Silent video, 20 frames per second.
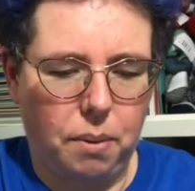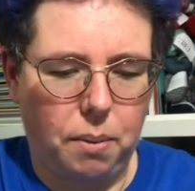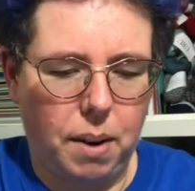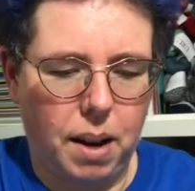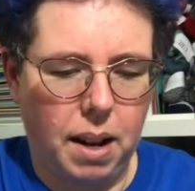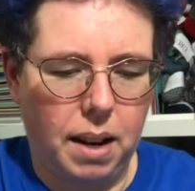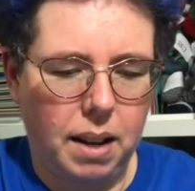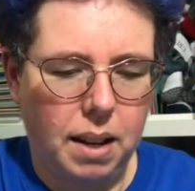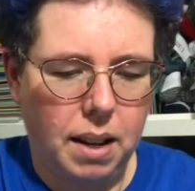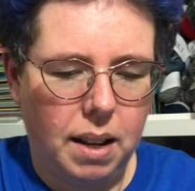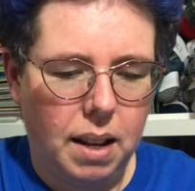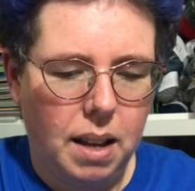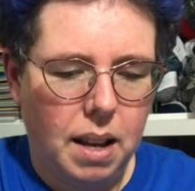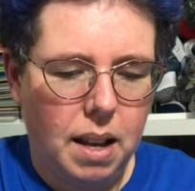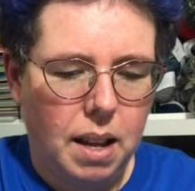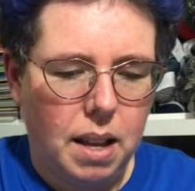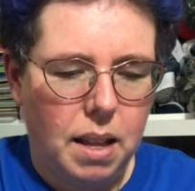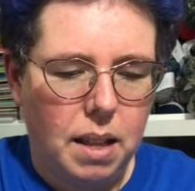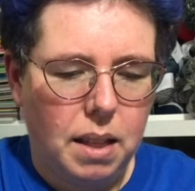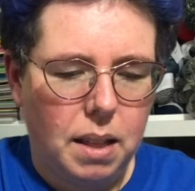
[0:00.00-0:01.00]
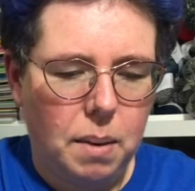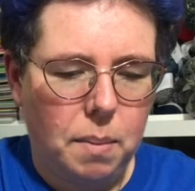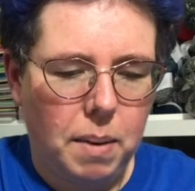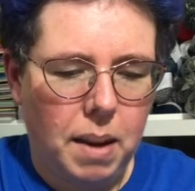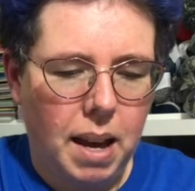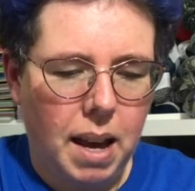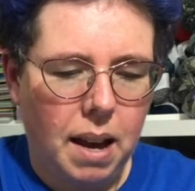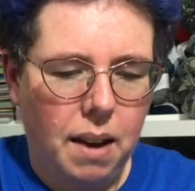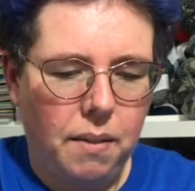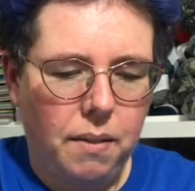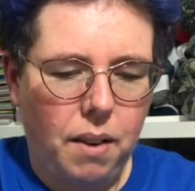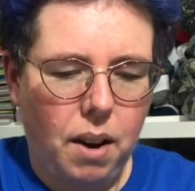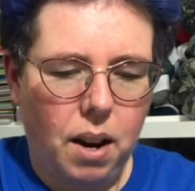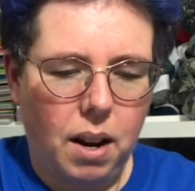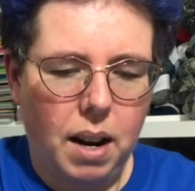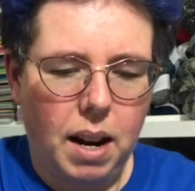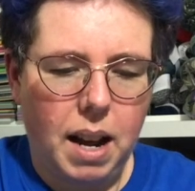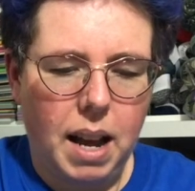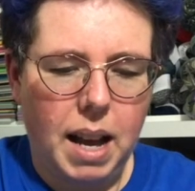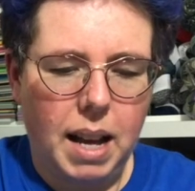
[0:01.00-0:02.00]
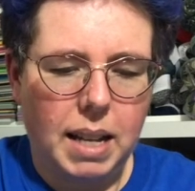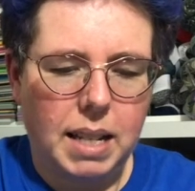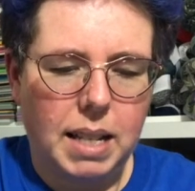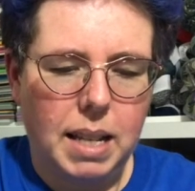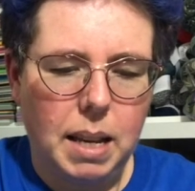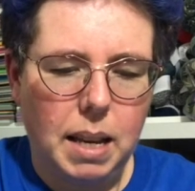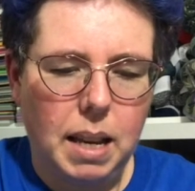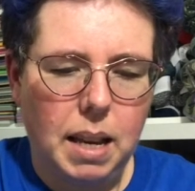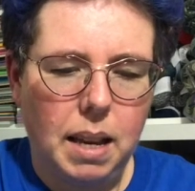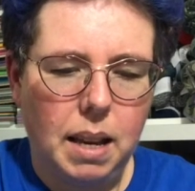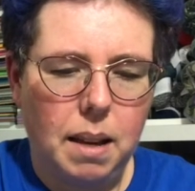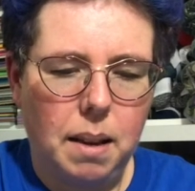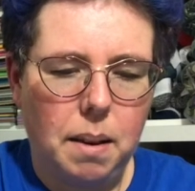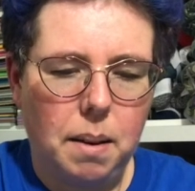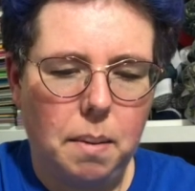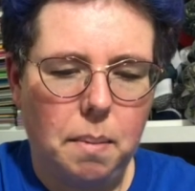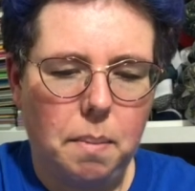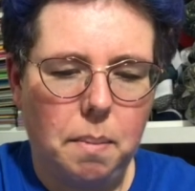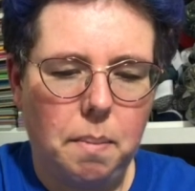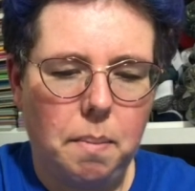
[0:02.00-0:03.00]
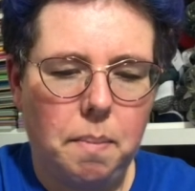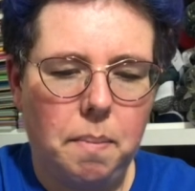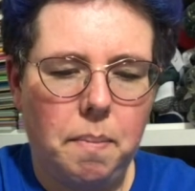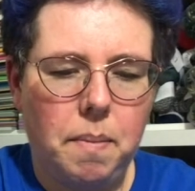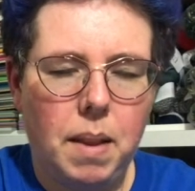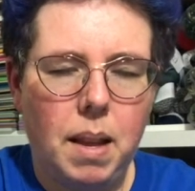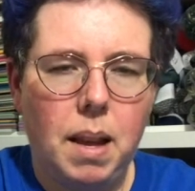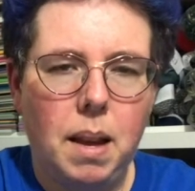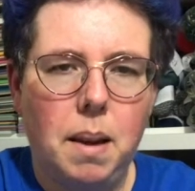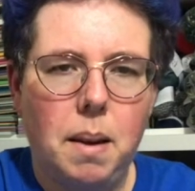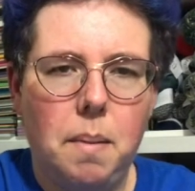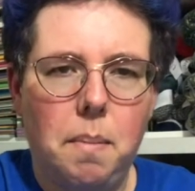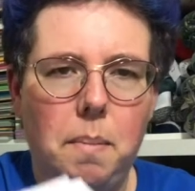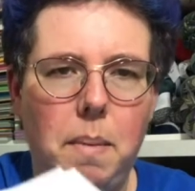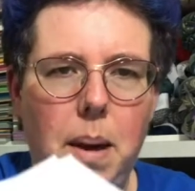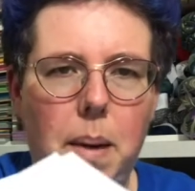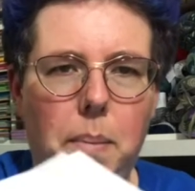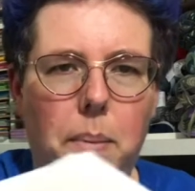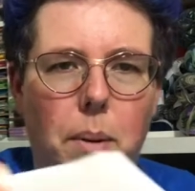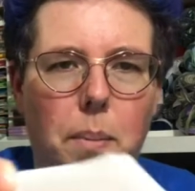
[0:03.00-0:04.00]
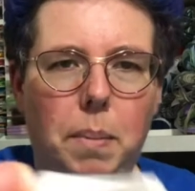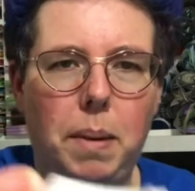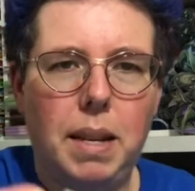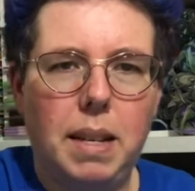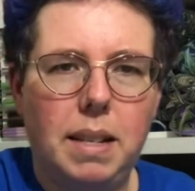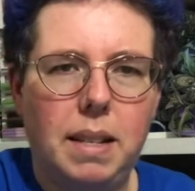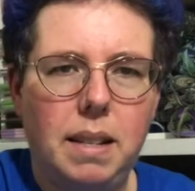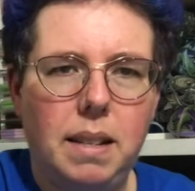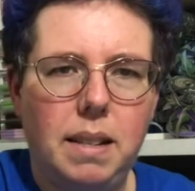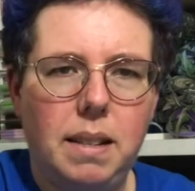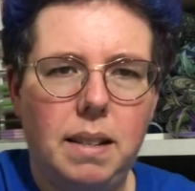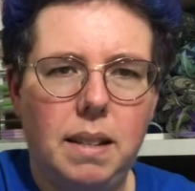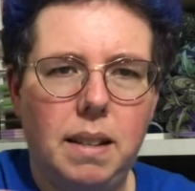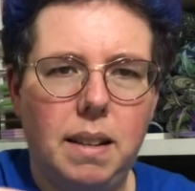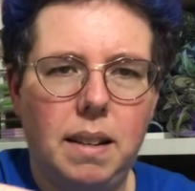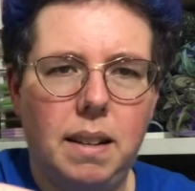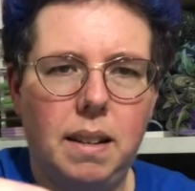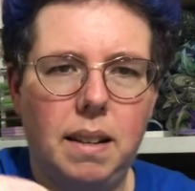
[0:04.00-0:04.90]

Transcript: of thread. Then we have our hexy paper pieces